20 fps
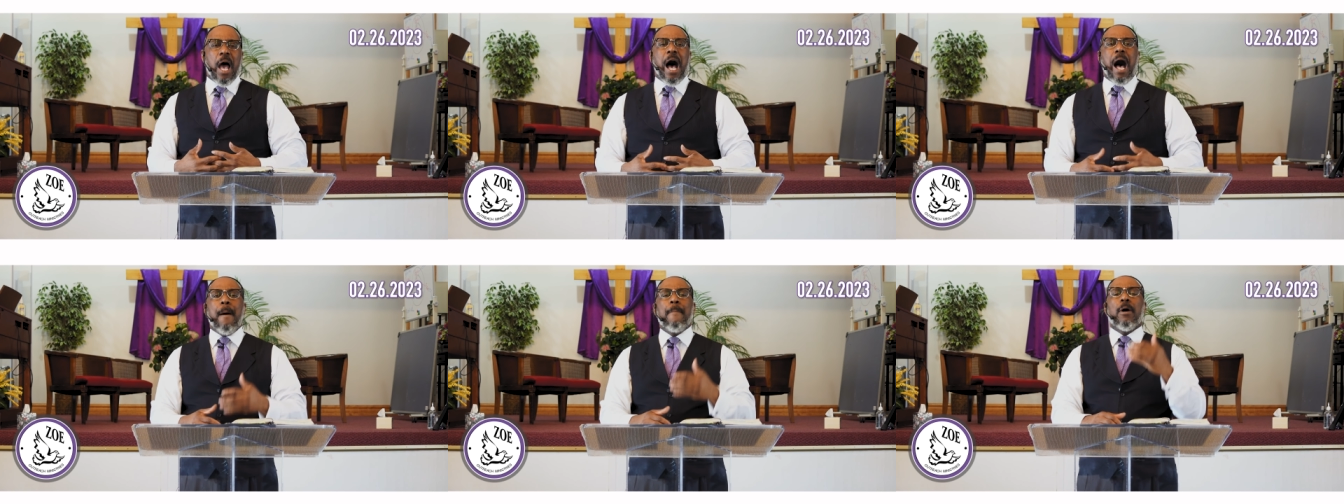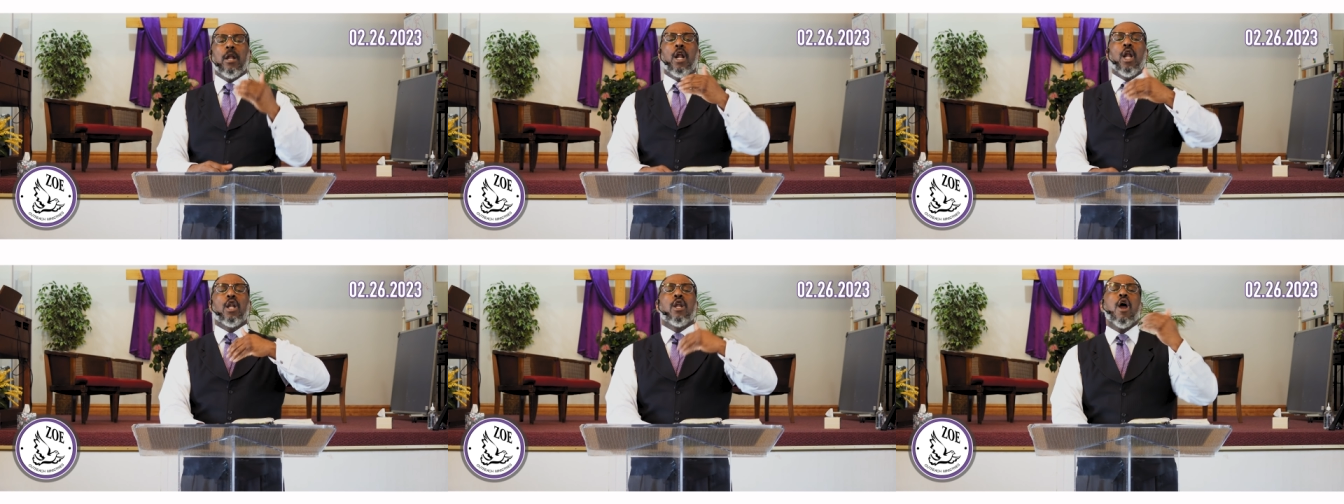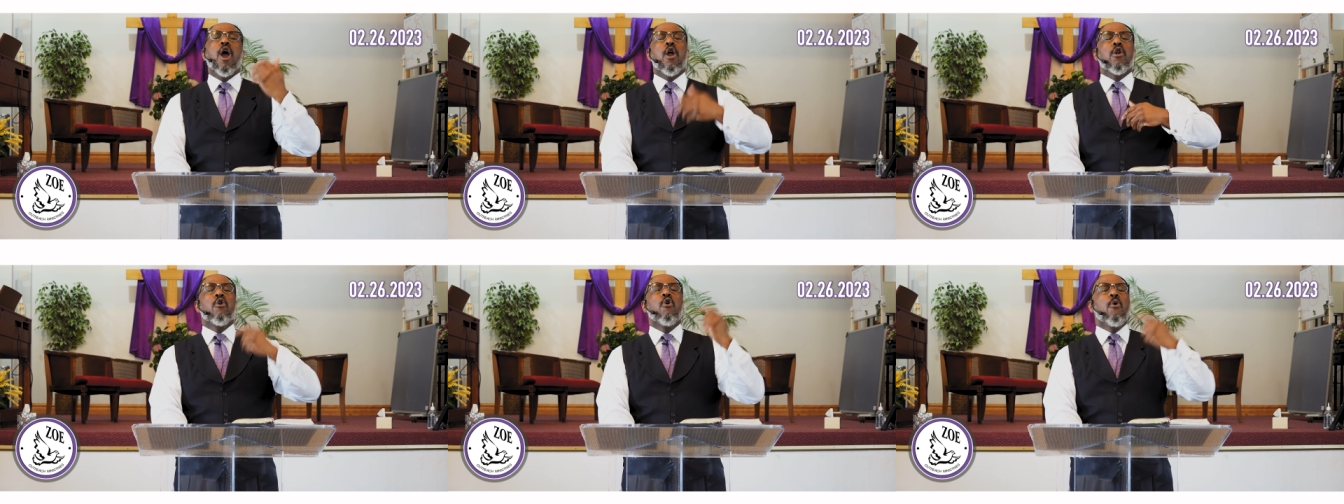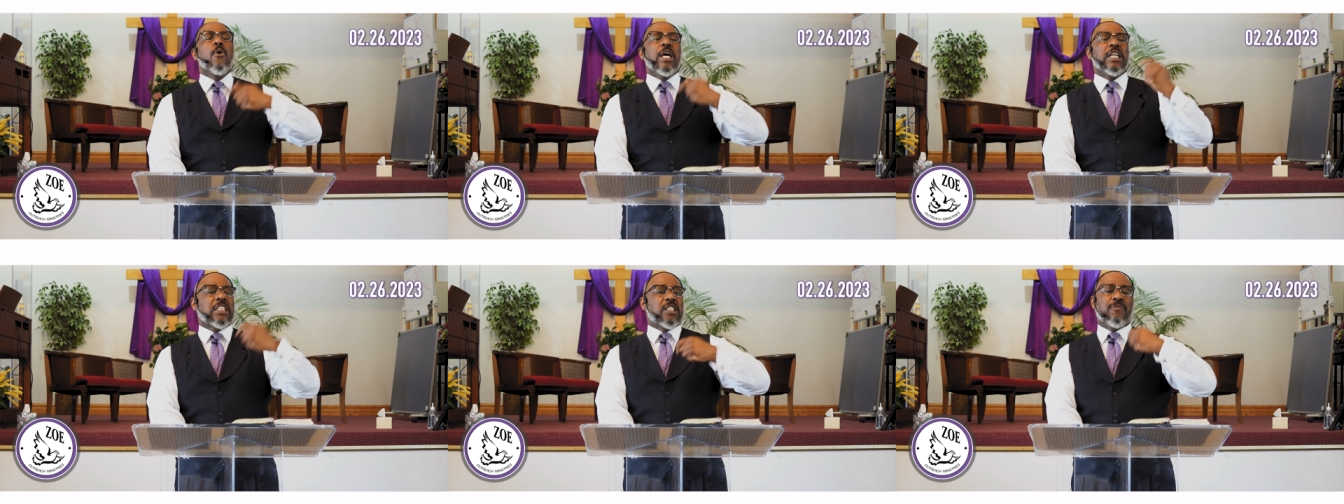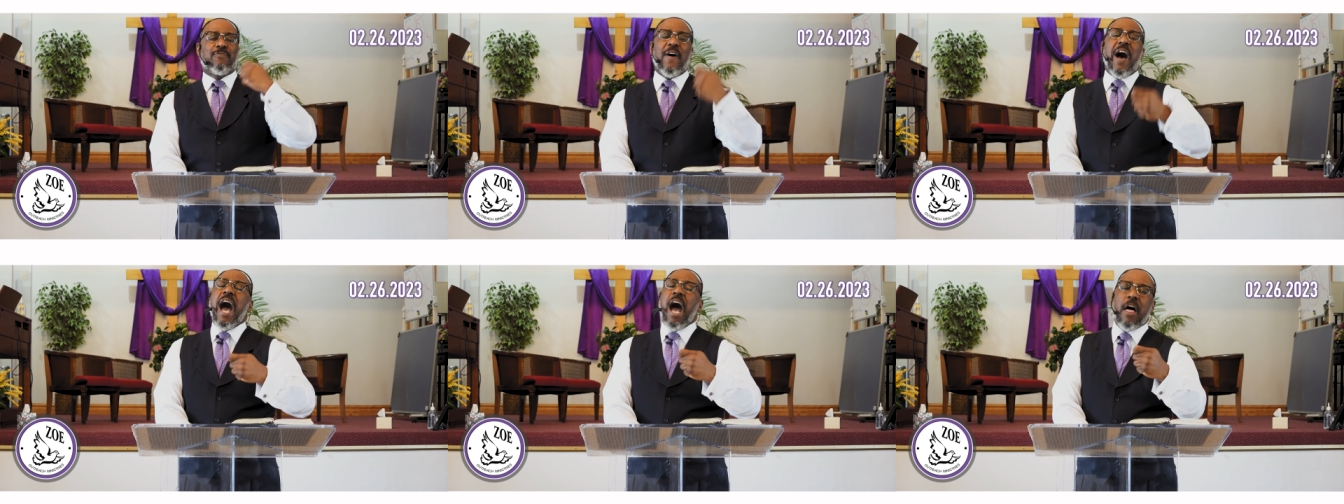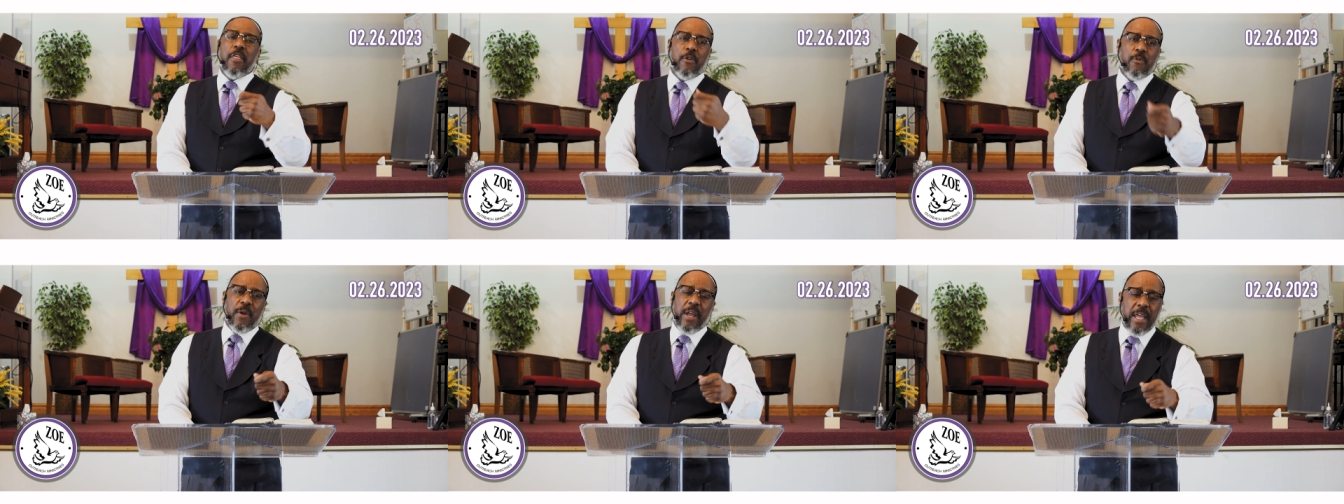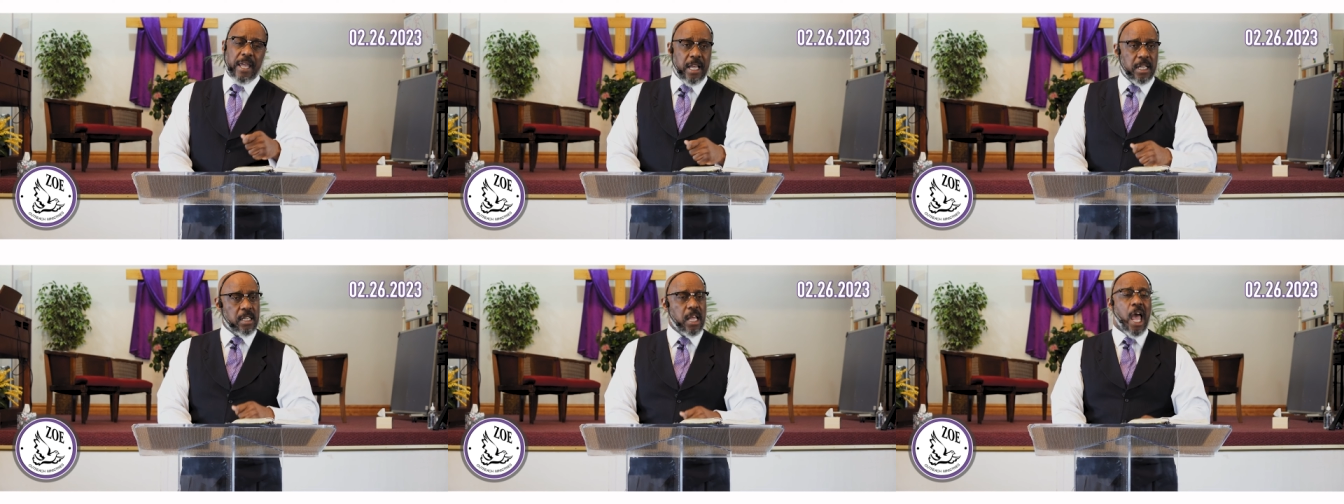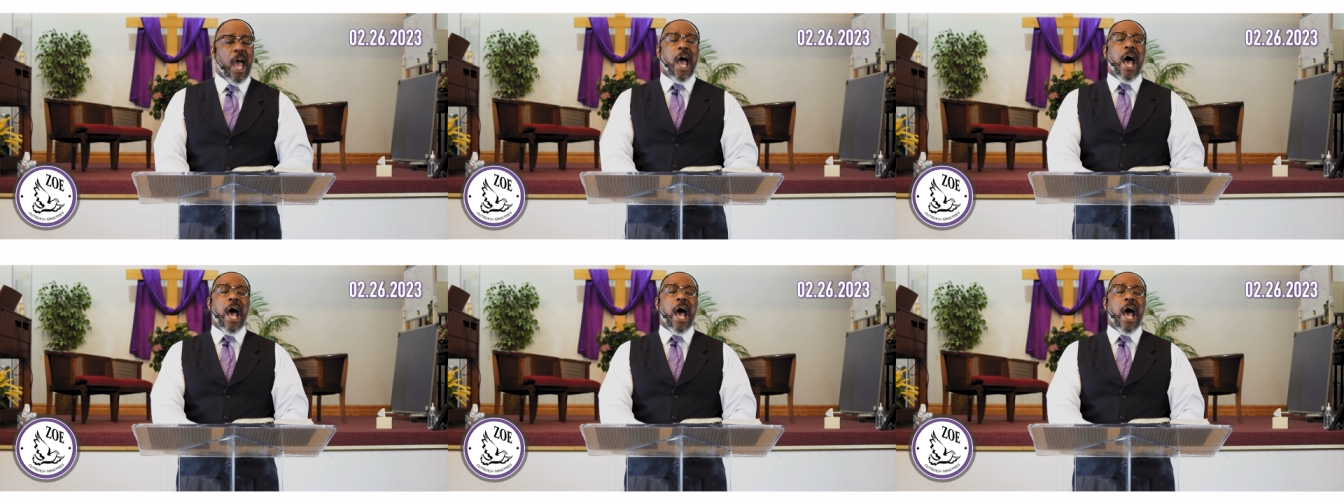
I'm going to learn who his father is.